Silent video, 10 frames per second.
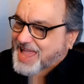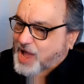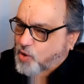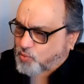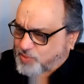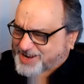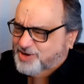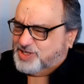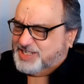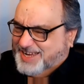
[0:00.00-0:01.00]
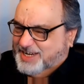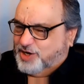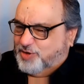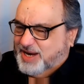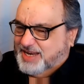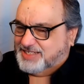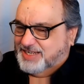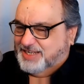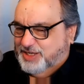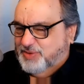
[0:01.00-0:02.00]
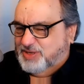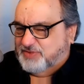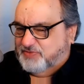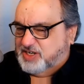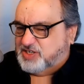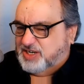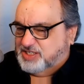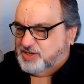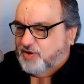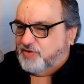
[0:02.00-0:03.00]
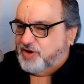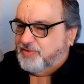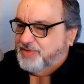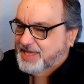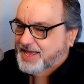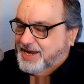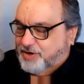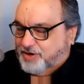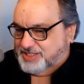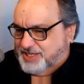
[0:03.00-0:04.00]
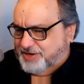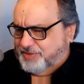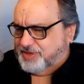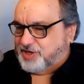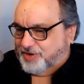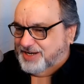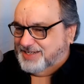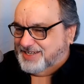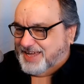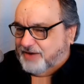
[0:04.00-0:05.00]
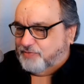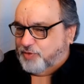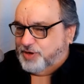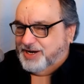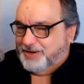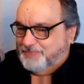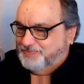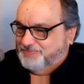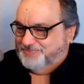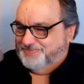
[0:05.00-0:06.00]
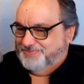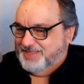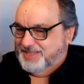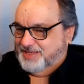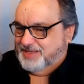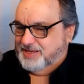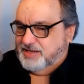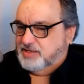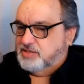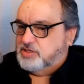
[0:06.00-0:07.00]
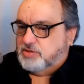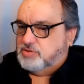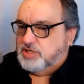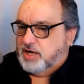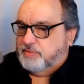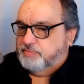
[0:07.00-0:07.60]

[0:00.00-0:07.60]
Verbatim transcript: when your tenure as a U.S. official is over and you're considering returning to California, don't come.